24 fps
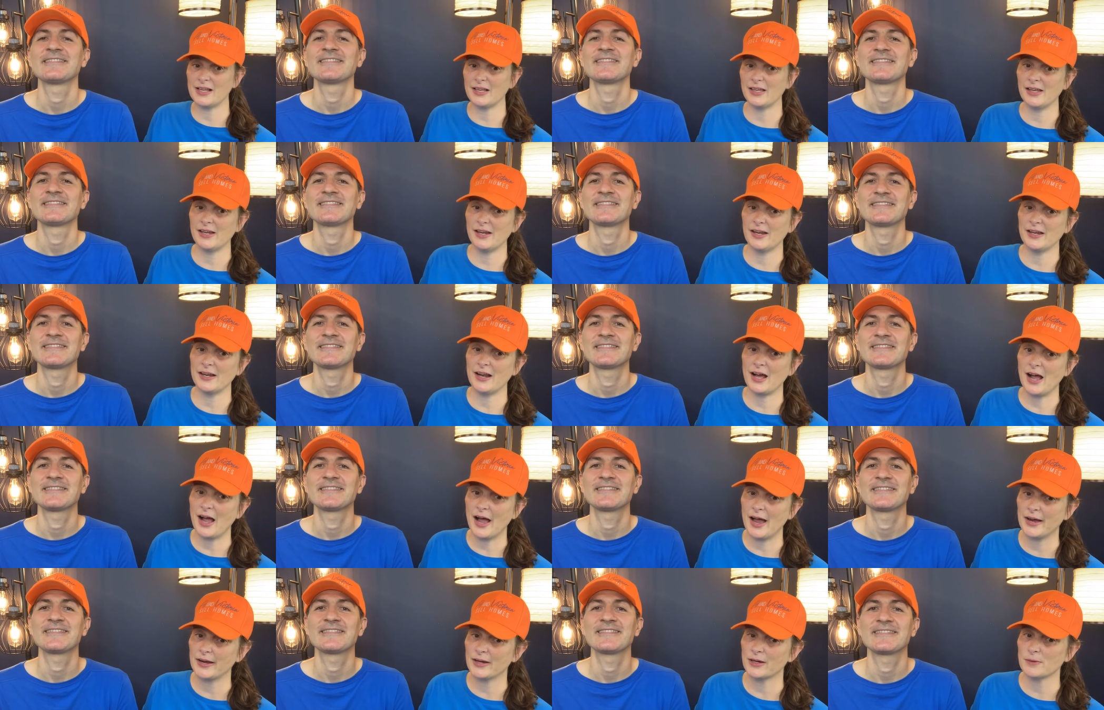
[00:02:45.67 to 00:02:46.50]
Speaker 1: it at a
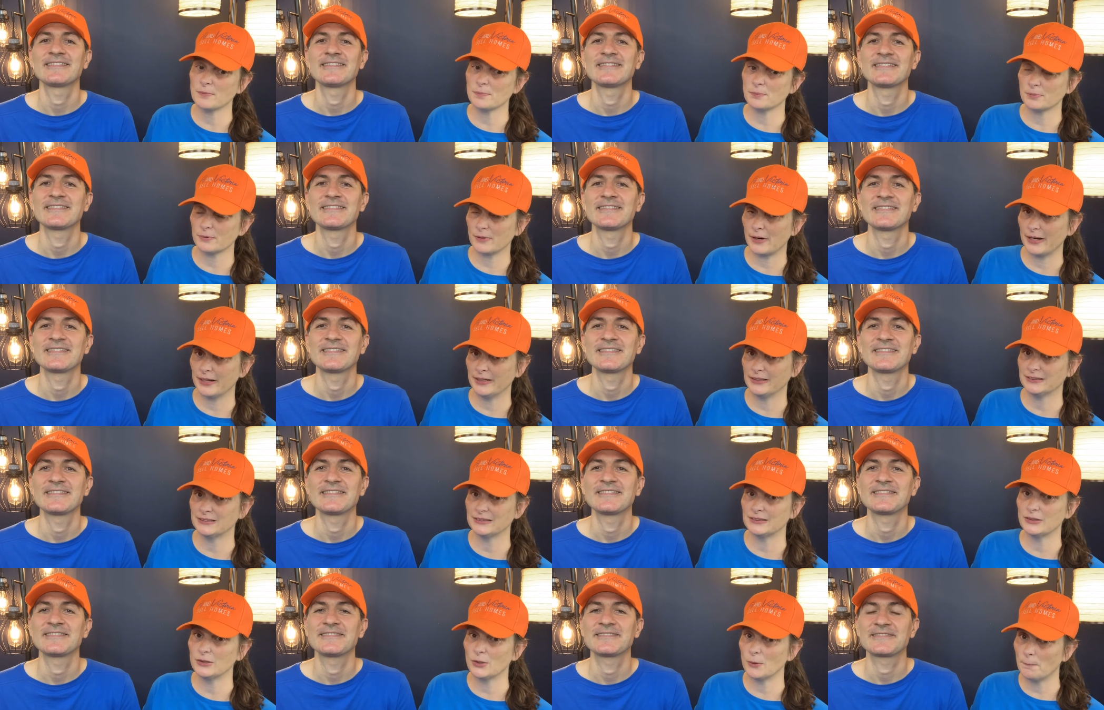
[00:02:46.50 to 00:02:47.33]
higher price
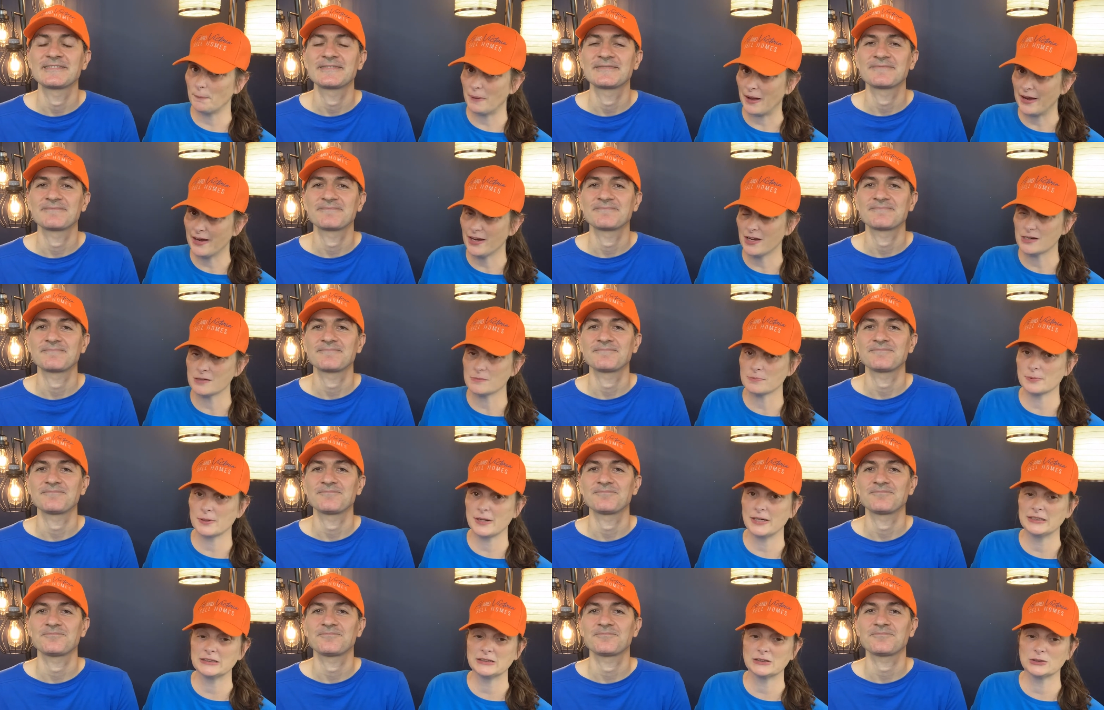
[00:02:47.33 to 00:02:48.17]
than your buyout
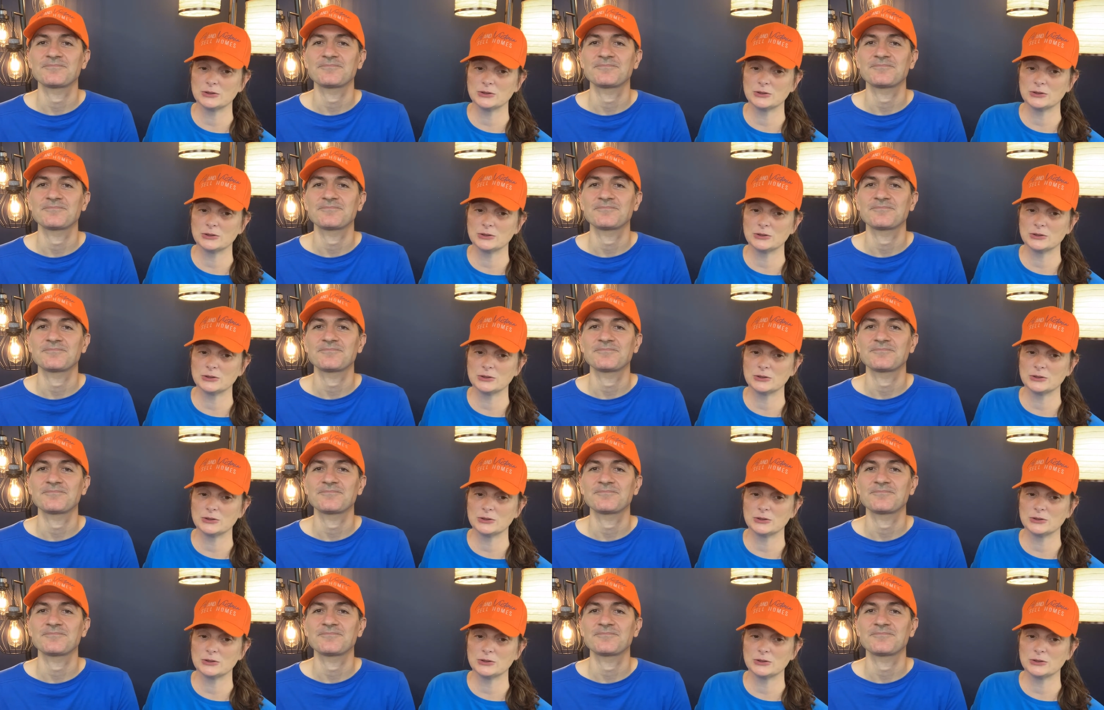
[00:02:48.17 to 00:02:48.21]
price.